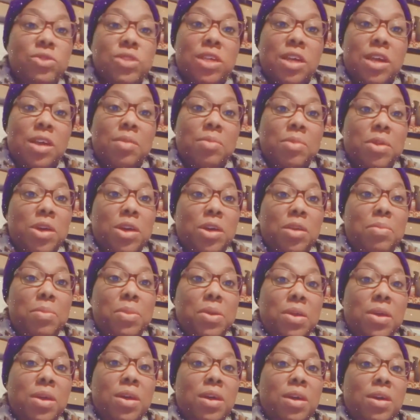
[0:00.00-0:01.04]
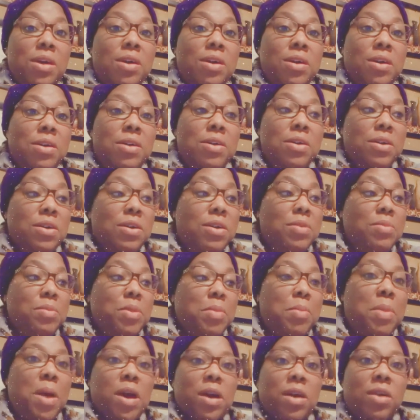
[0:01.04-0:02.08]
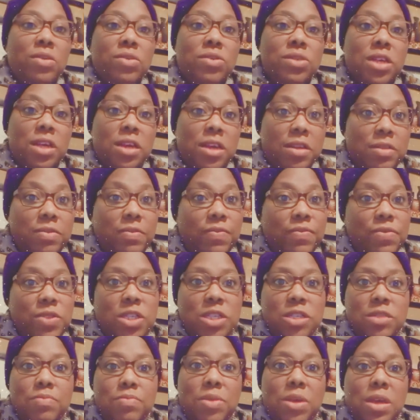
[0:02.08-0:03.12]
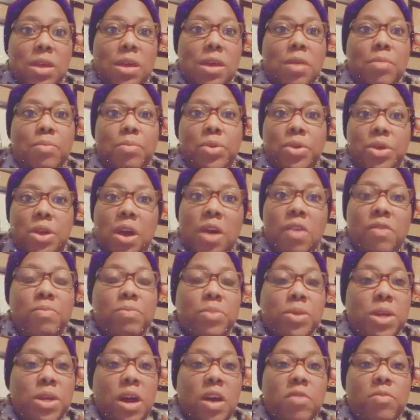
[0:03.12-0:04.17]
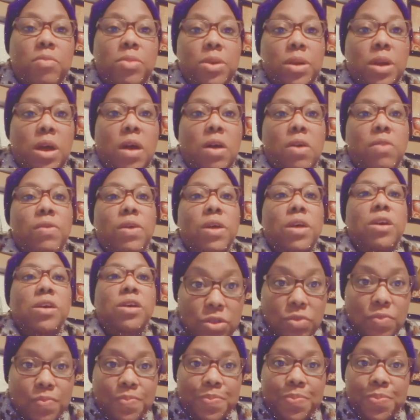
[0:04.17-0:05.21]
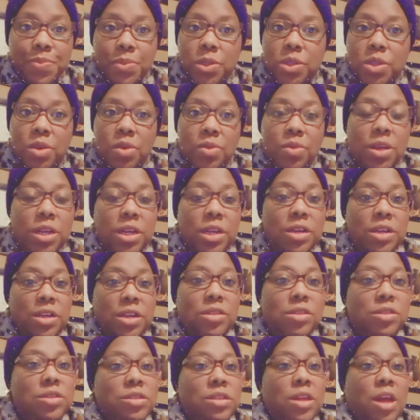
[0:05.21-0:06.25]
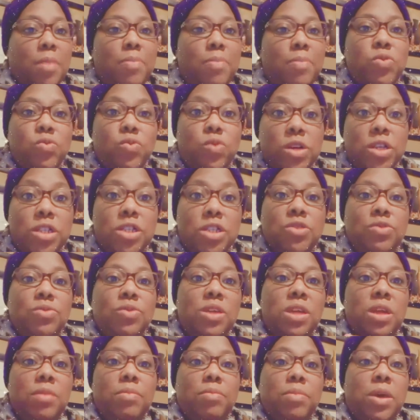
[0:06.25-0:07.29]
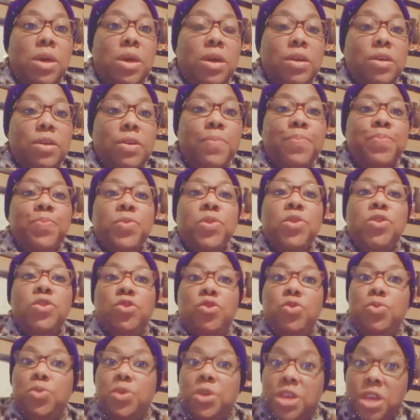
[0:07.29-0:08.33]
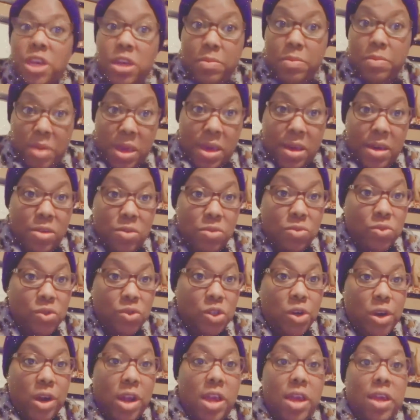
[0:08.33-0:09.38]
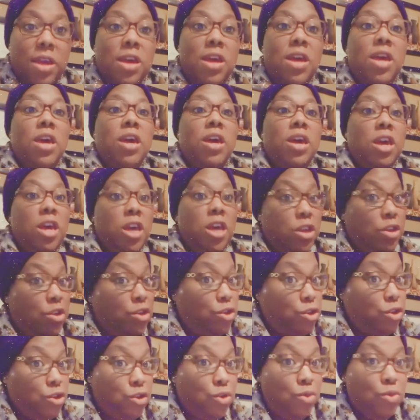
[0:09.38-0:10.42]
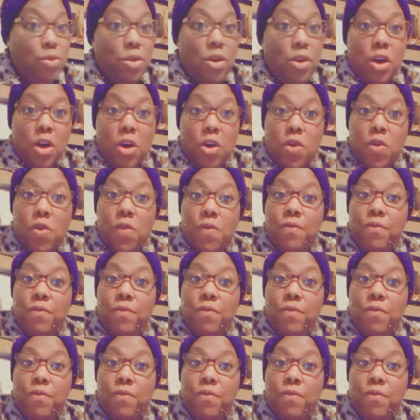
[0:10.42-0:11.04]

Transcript: time coming. Um, and my goals have just been getting put off, put off, put off. You don't let nothing stop you. Once you get better, you get back on track and you go